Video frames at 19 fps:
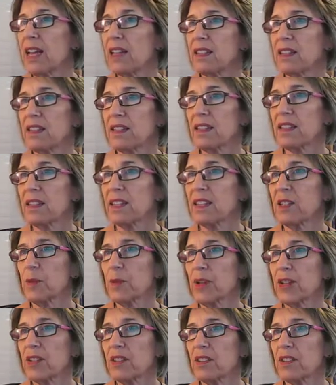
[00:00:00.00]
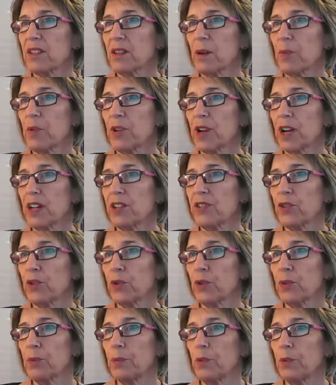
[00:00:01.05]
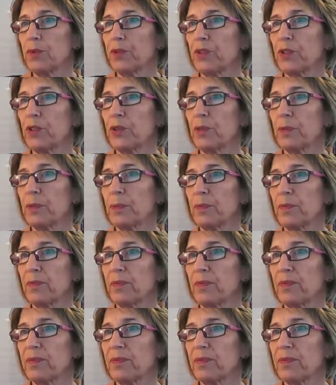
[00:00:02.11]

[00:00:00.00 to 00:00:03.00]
And since it's being stubborn, I'll do move to.